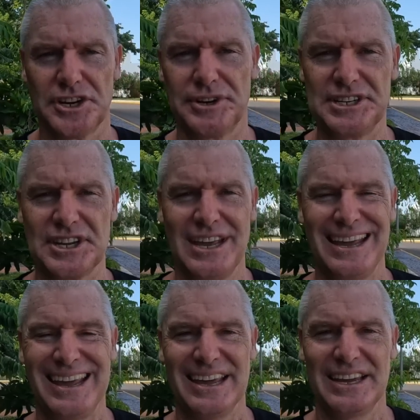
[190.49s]
series
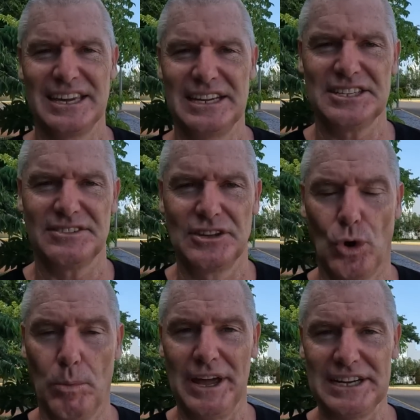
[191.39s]
against the
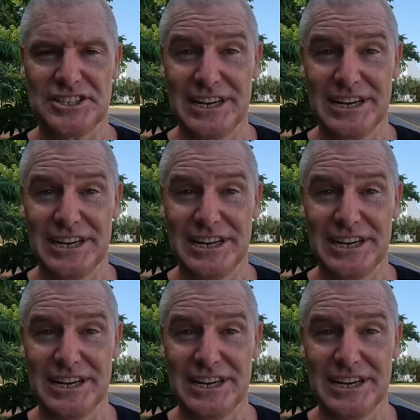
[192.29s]
All Blacks.